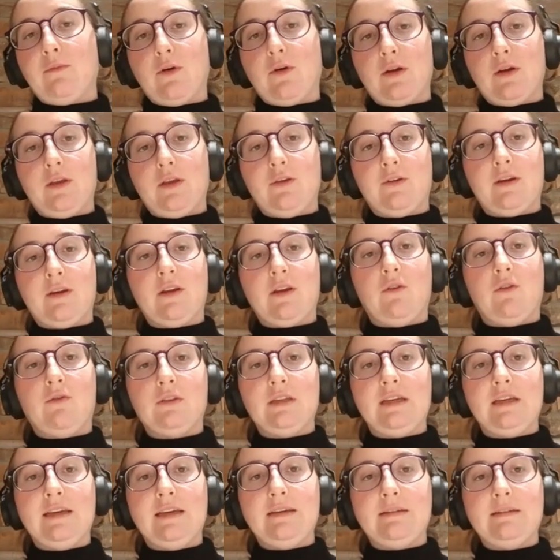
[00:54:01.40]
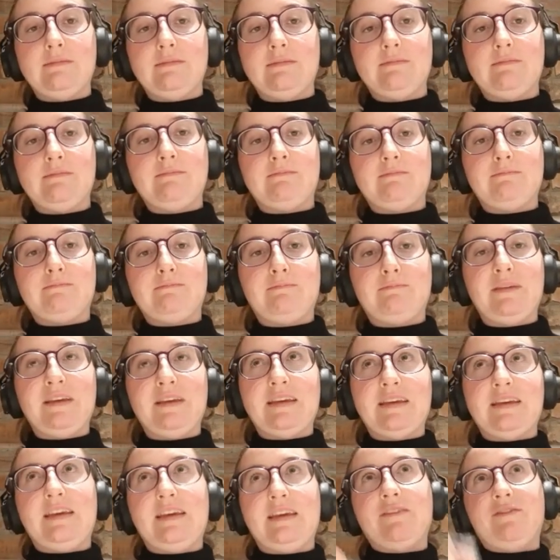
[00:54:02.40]
You can only be
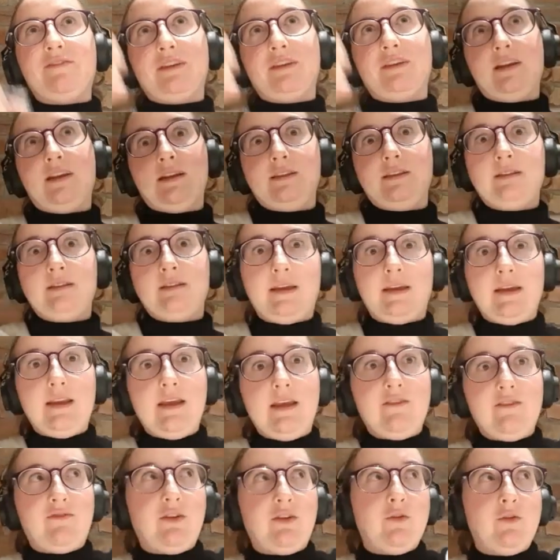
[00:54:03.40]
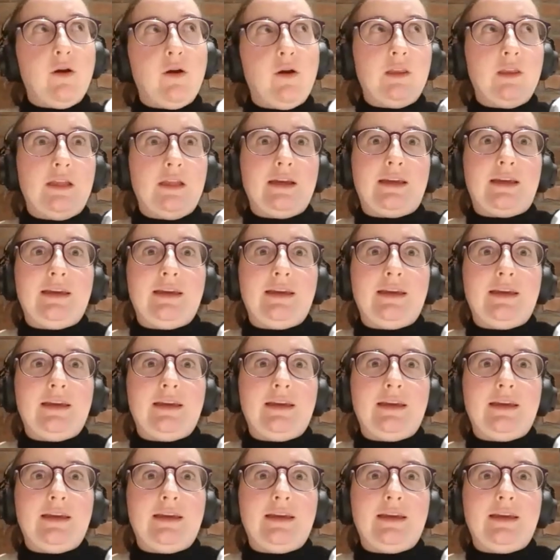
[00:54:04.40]
given a ticket if you are lucky.